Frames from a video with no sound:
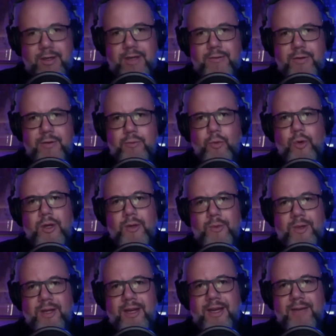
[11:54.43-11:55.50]
every morning
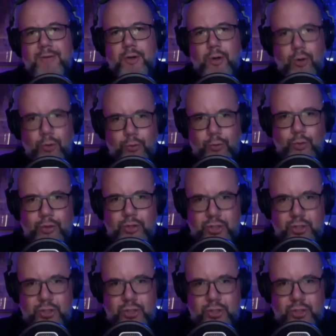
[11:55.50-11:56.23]
when I have a cold water